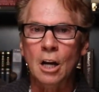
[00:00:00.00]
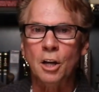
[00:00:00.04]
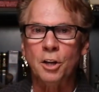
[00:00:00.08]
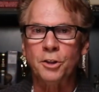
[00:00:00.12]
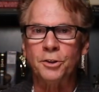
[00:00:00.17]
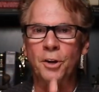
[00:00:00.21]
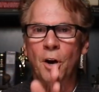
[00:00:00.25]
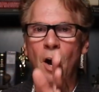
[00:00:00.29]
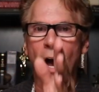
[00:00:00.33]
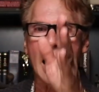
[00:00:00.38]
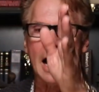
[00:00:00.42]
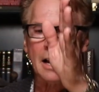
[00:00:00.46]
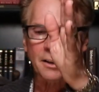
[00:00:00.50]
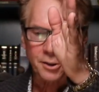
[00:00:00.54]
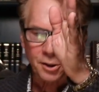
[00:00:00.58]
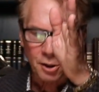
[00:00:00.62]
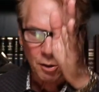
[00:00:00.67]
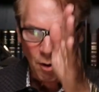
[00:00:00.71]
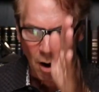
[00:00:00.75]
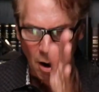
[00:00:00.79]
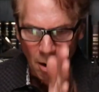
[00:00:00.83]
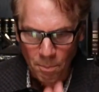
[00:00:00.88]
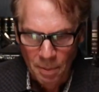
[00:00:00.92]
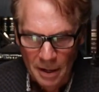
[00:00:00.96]
So as
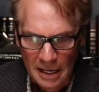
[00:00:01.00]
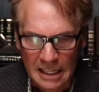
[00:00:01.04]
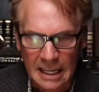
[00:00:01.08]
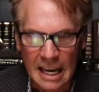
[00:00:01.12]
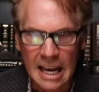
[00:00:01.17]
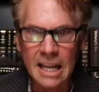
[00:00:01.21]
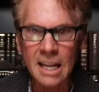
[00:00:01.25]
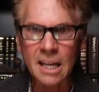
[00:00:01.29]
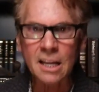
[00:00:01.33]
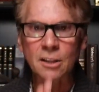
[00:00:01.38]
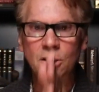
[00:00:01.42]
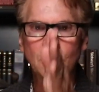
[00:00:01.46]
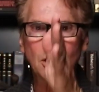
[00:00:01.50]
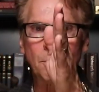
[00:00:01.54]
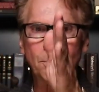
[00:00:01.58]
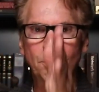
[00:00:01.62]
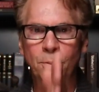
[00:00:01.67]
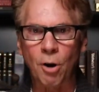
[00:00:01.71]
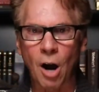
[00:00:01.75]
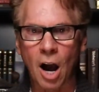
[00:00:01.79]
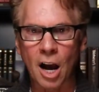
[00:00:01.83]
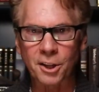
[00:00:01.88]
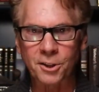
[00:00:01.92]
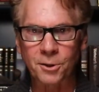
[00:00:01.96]
you are beginning to
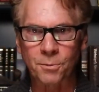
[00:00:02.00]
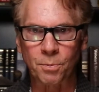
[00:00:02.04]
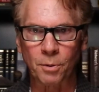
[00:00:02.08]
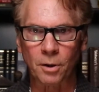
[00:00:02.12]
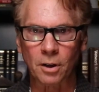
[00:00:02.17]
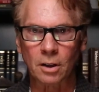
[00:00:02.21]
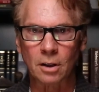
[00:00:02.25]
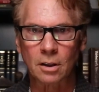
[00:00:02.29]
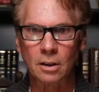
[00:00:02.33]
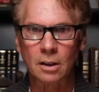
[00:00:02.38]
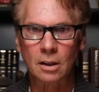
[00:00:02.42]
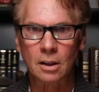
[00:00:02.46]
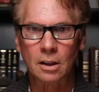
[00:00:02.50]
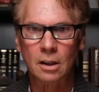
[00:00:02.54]
prosper,